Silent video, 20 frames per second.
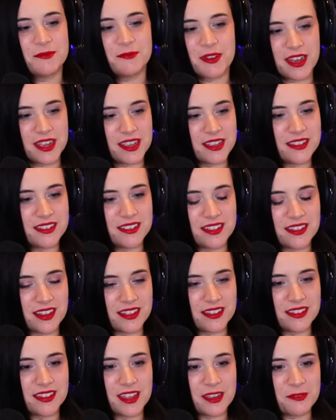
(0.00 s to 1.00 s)
I
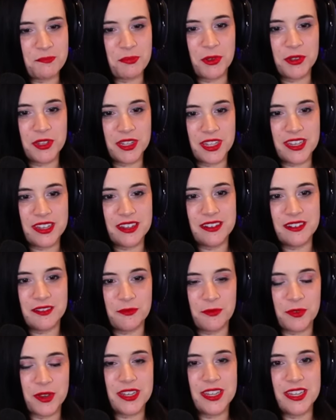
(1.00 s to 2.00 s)
like Bolin
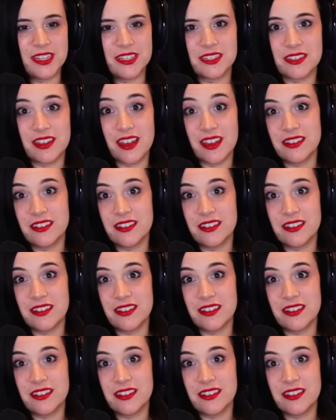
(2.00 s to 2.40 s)
when he's not